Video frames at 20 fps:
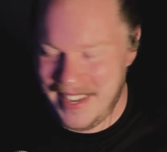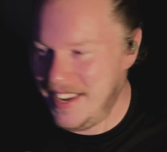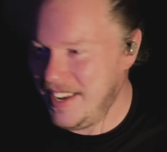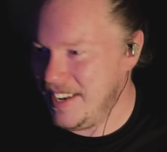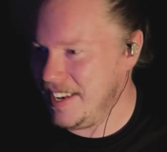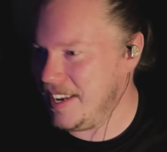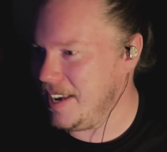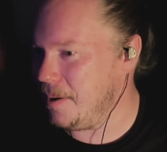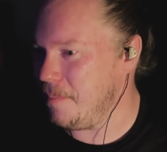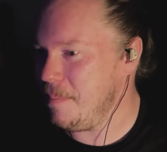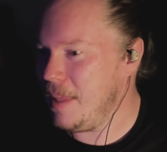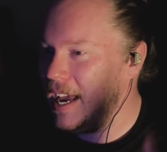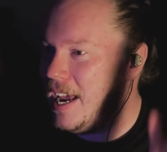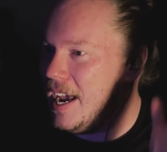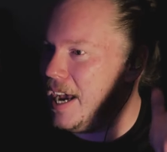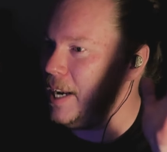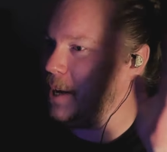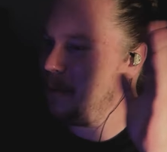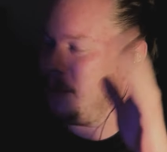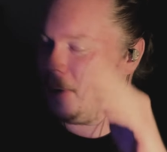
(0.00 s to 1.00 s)
yeah,
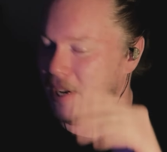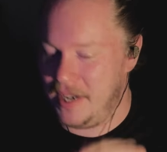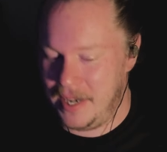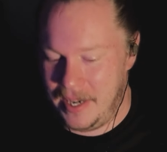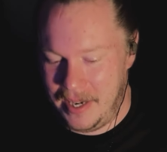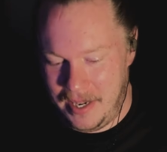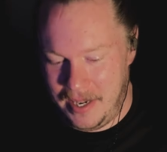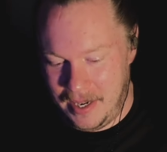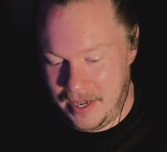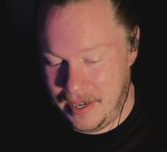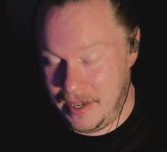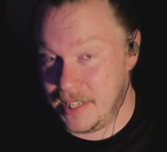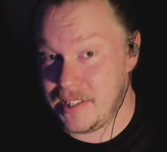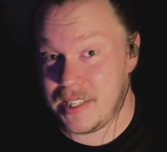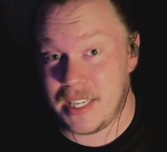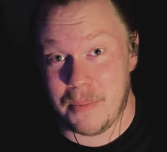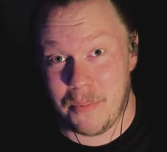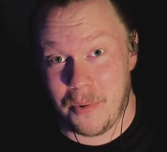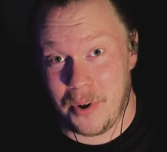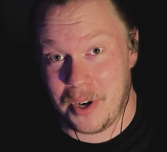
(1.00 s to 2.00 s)
Anyway, uh, let's
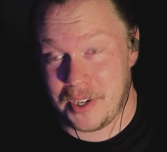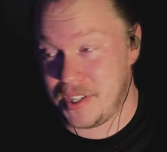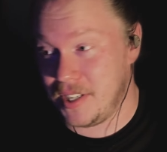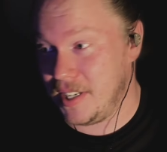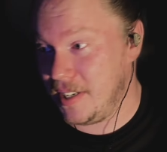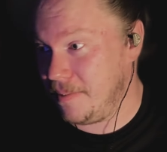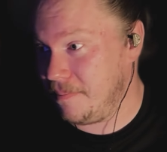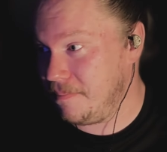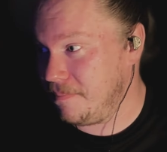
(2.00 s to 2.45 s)
keep watching.